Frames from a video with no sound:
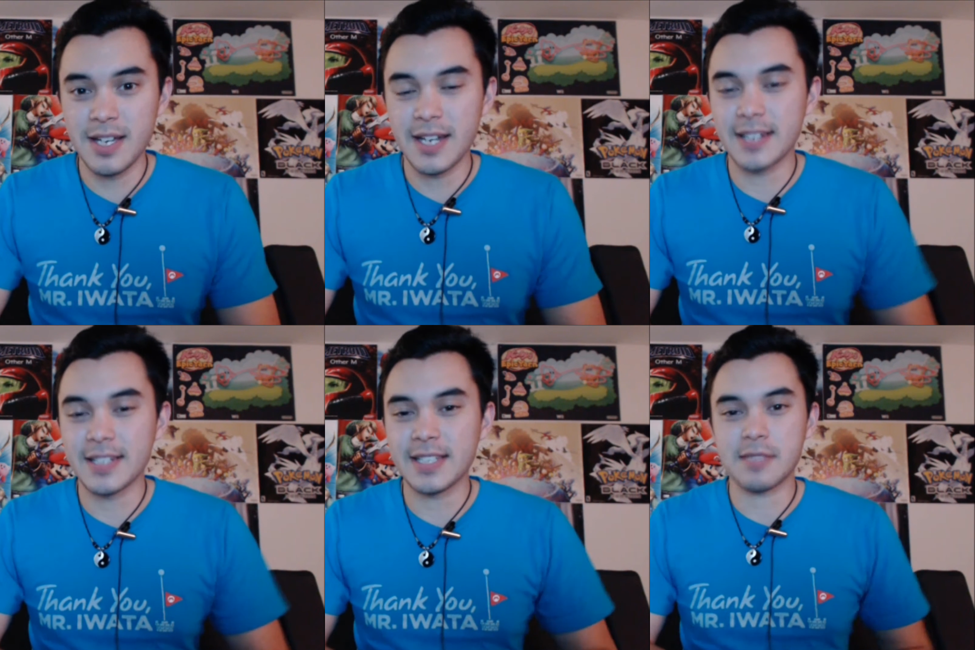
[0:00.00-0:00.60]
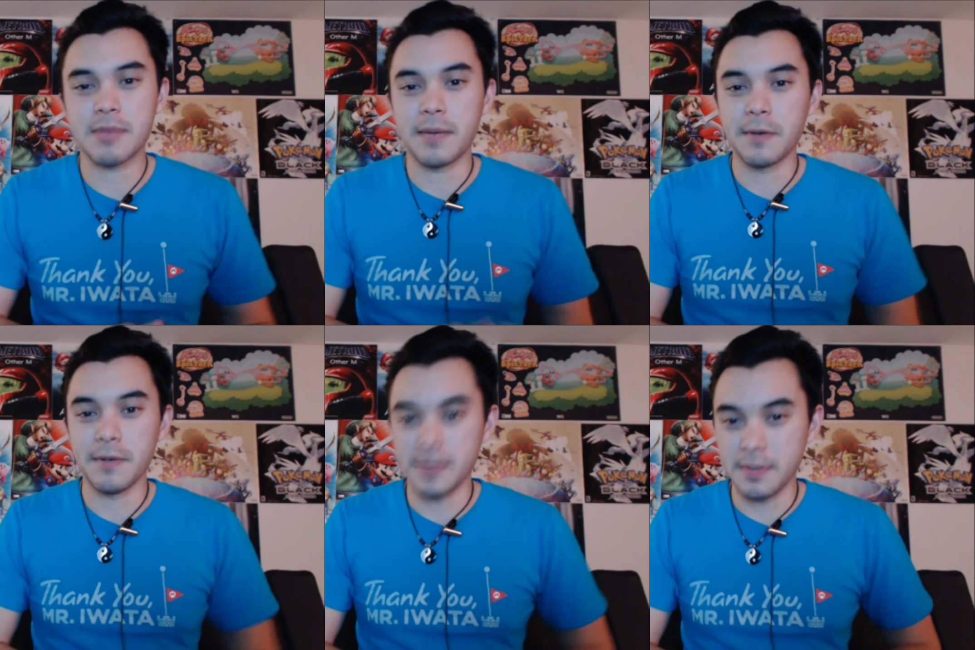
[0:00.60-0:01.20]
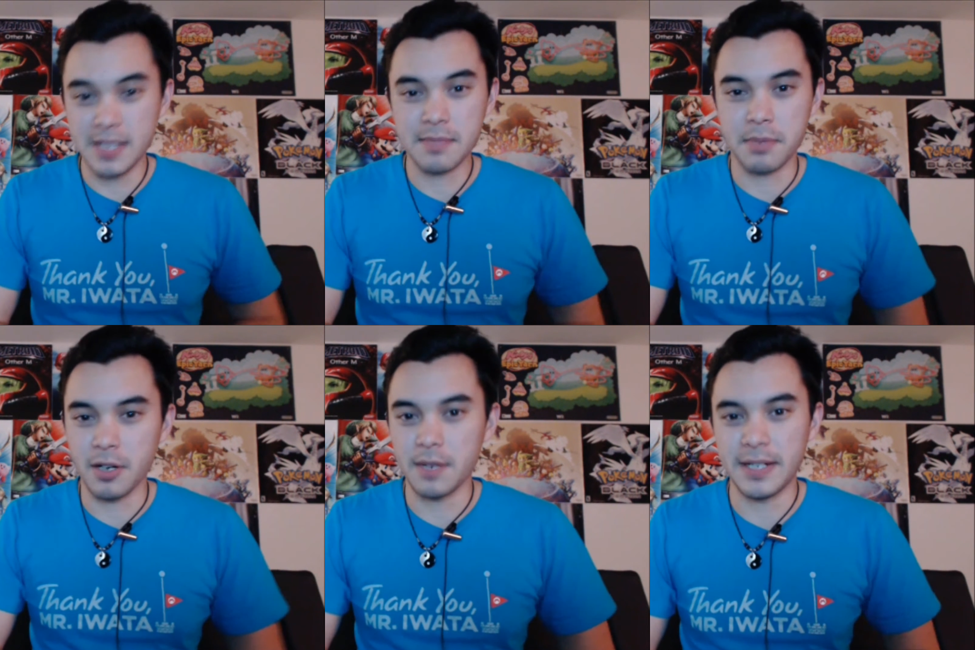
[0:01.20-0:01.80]
And I think that's probably what the best
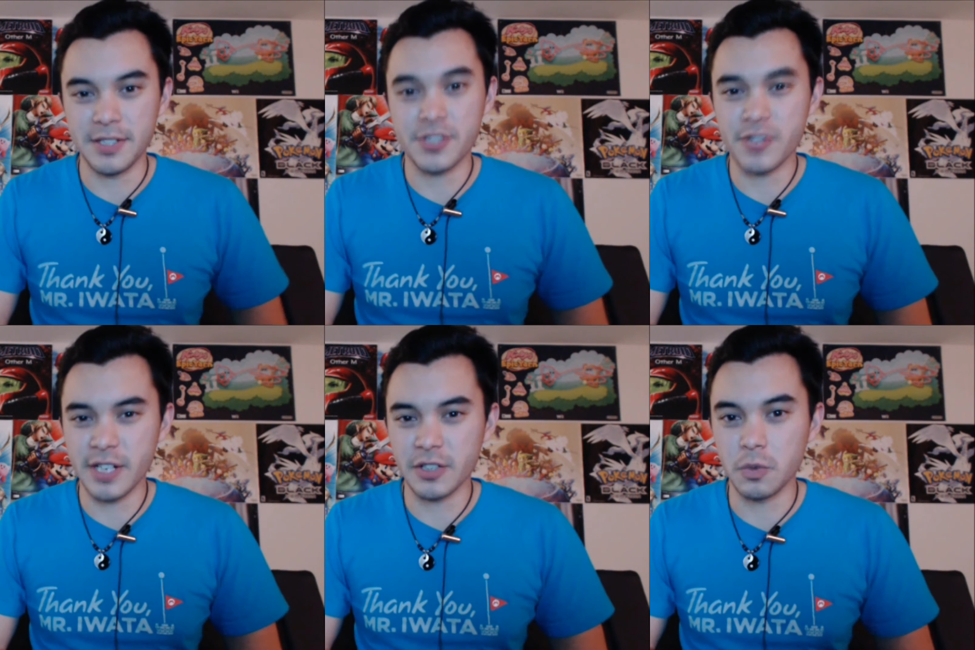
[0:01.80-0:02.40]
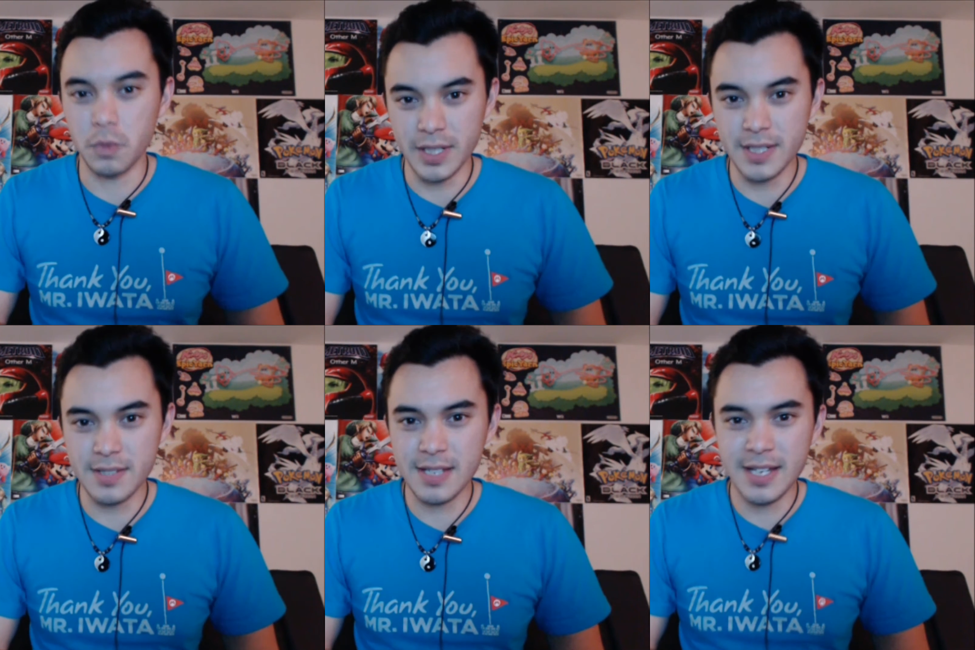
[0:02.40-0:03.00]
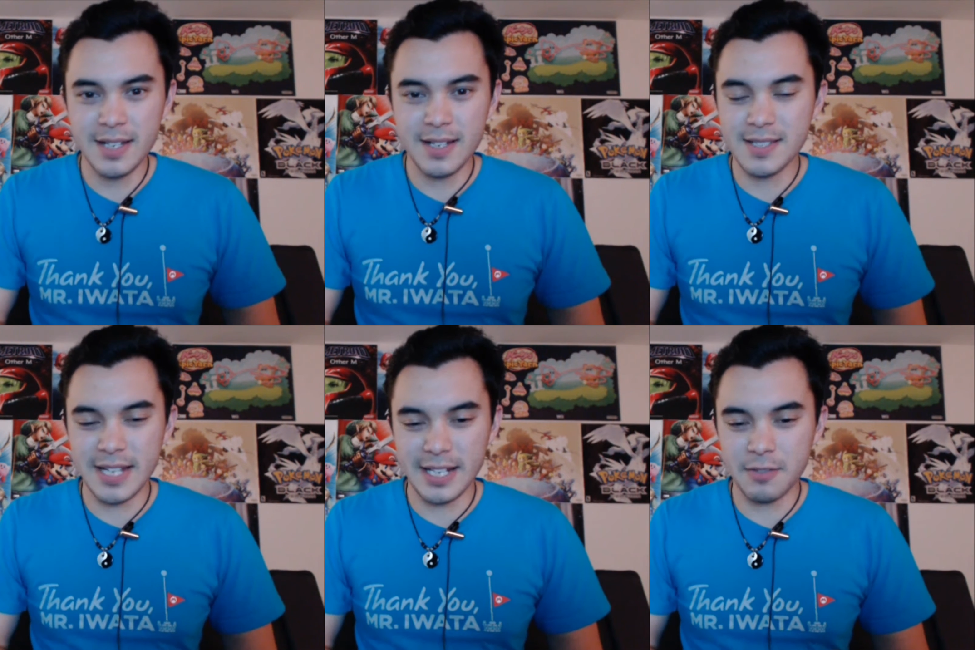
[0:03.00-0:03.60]
part about this trailer was, is
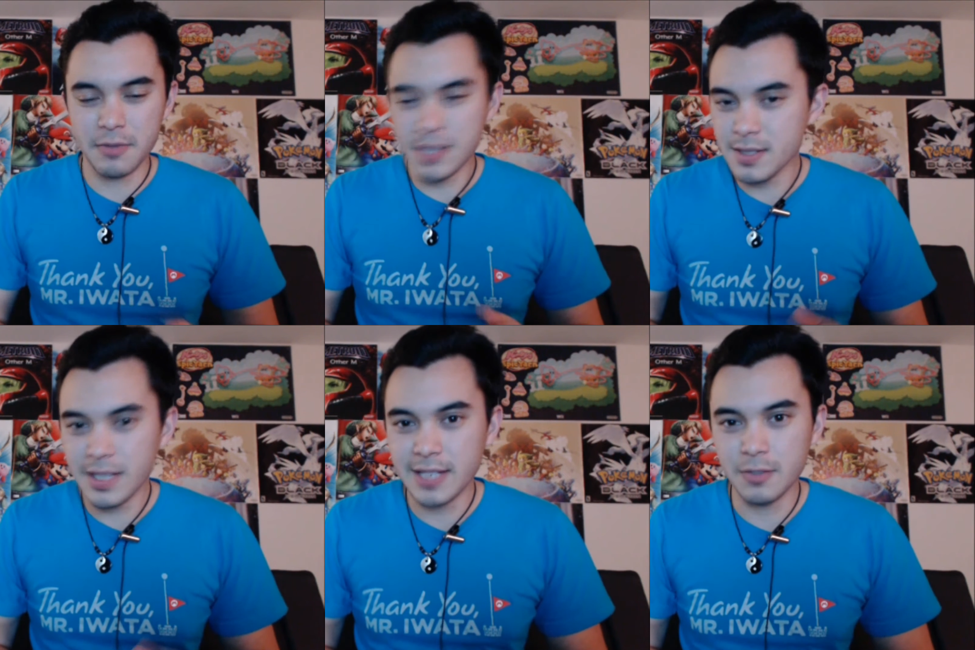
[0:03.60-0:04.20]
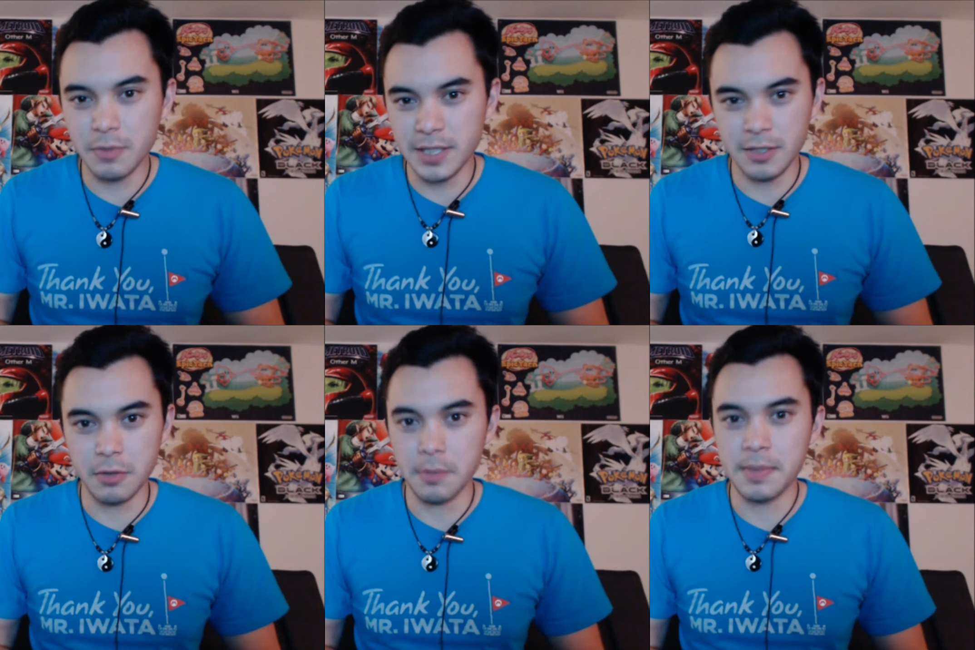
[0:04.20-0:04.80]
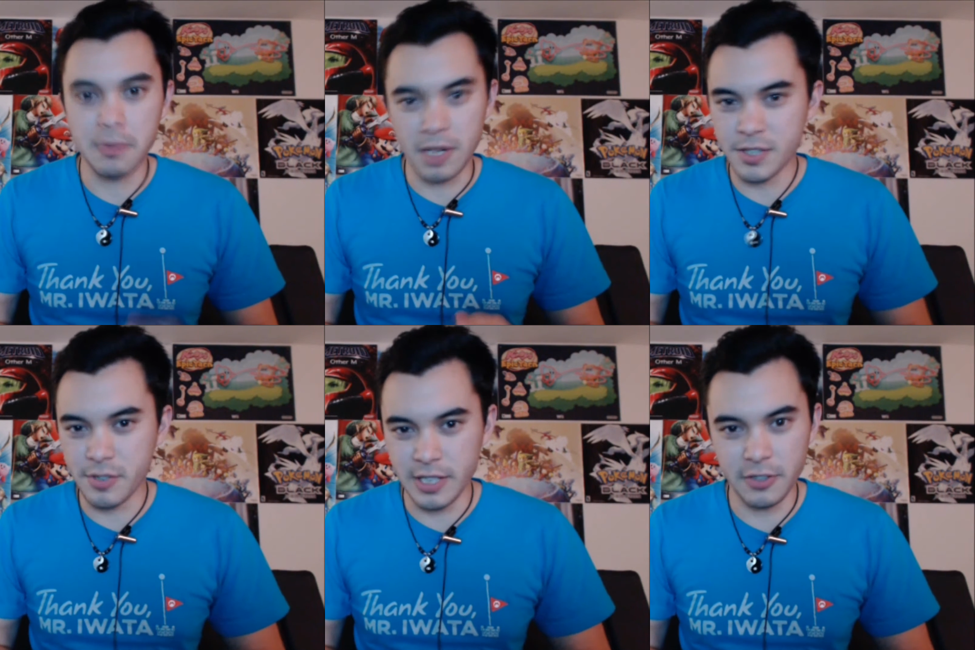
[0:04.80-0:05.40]
that it wasn't like the Wii U where people watch
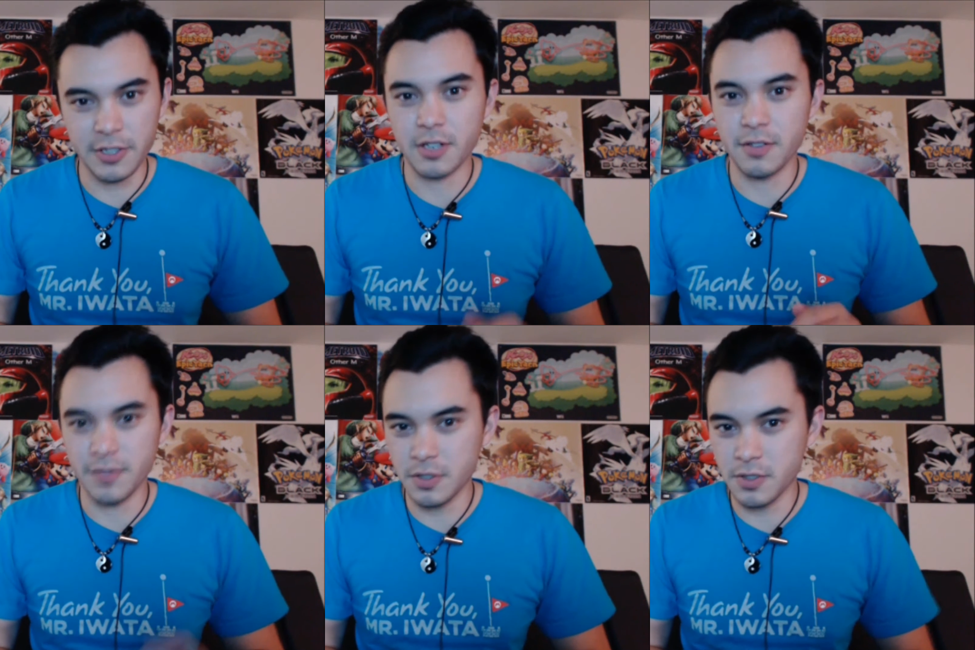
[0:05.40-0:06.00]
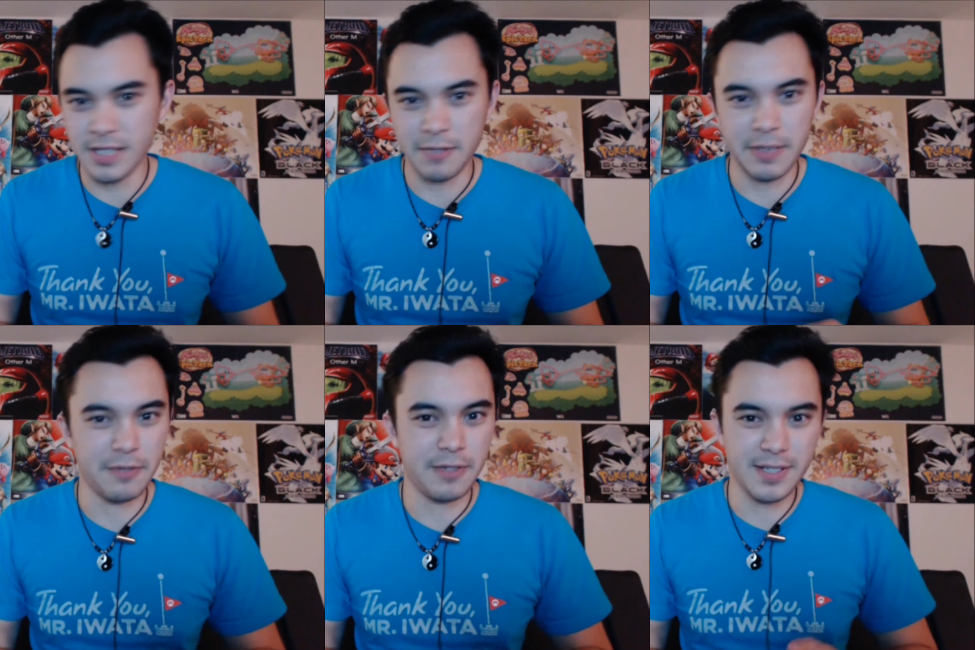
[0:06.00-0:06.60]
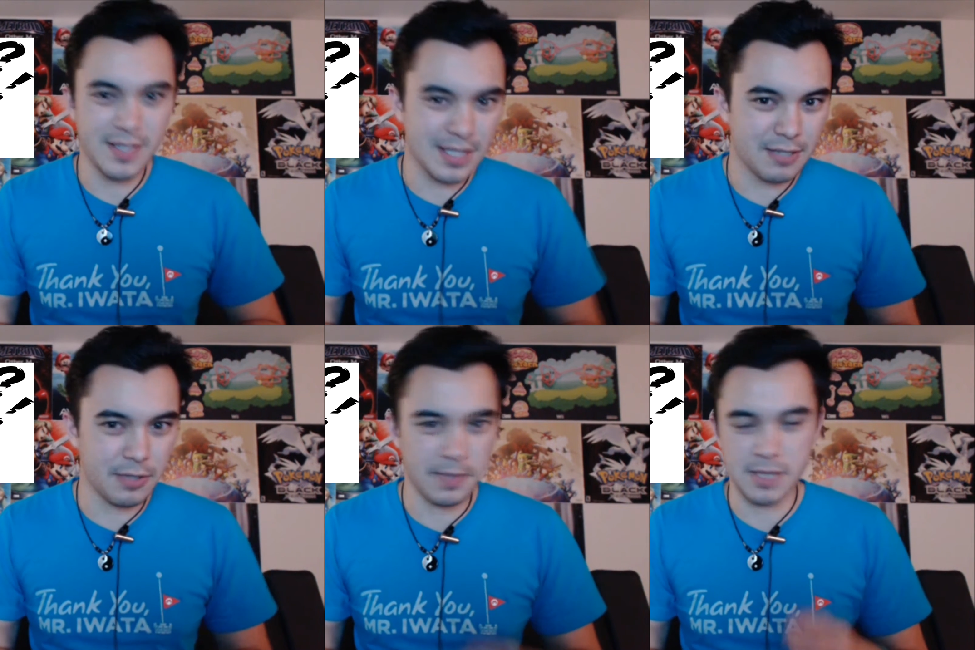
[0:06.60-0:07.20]
the trailer, they're confused, like, wait, what is it?
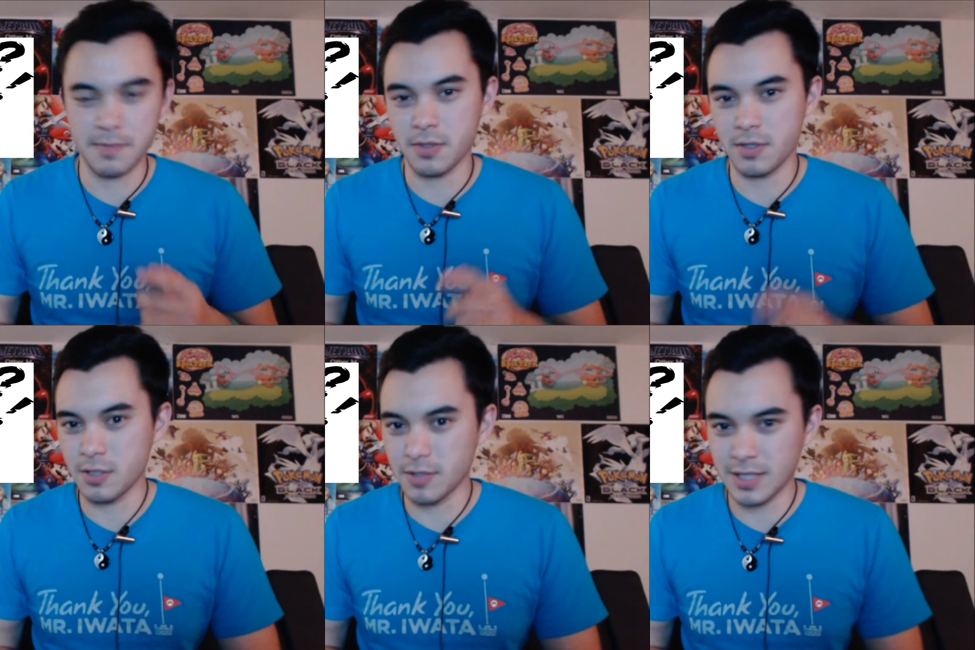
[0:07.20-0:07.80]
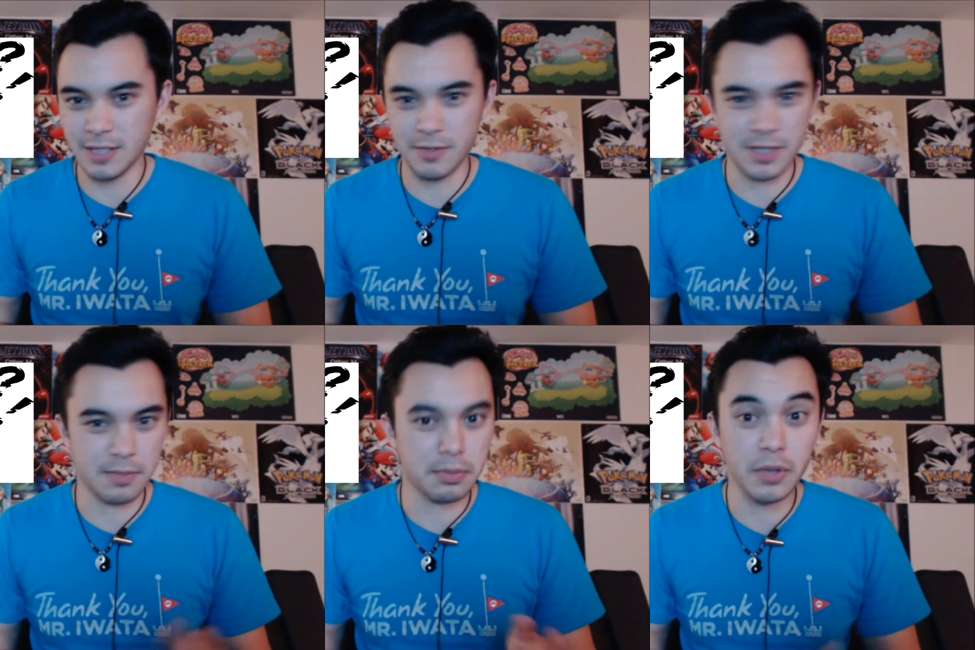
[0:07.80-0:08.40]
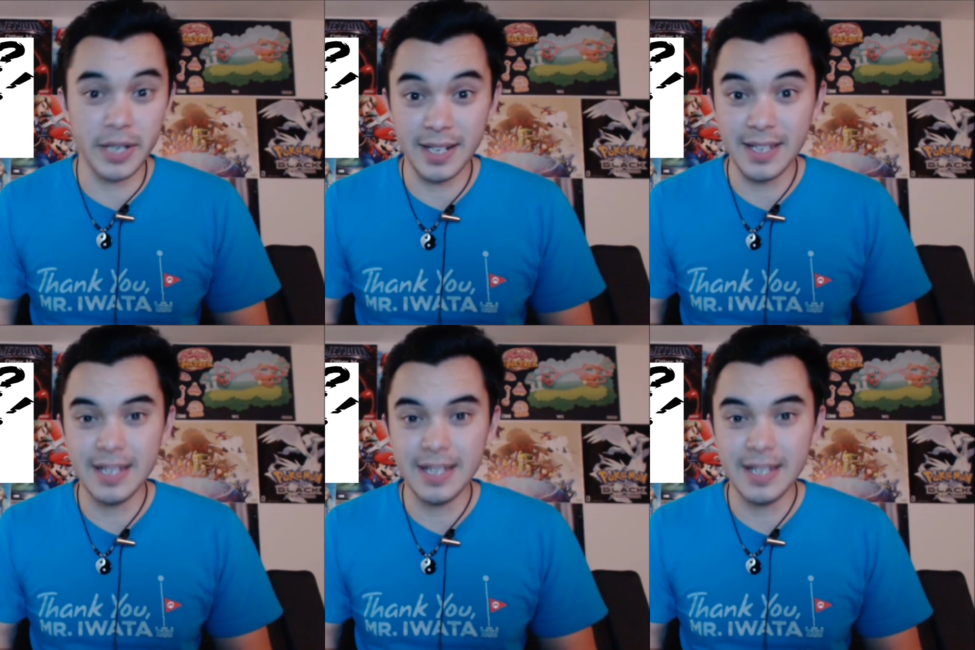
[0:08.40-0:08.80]
What am I supposed to do with it? What's the point?